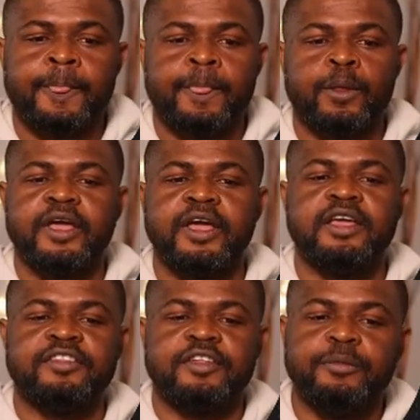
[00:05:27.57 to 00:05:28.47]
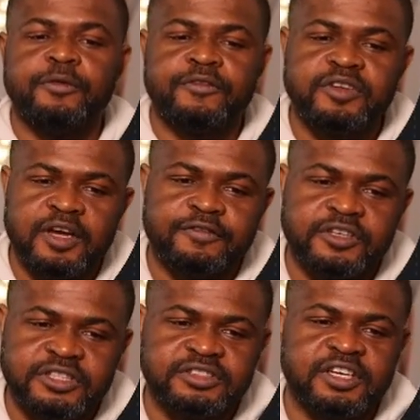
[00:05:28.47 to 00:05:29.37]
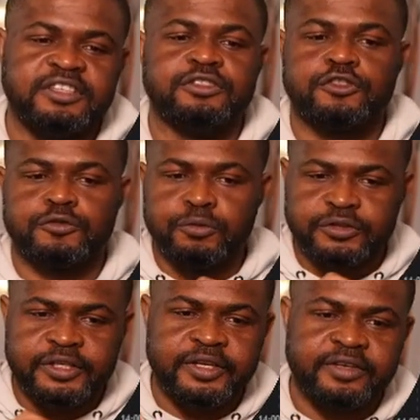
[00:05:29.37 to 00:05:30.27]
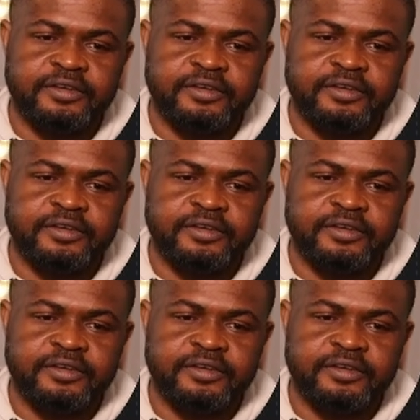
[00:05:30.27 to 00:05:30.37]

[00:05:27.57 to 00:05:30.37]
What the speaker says: Okay, it's a moving average that is smoothing,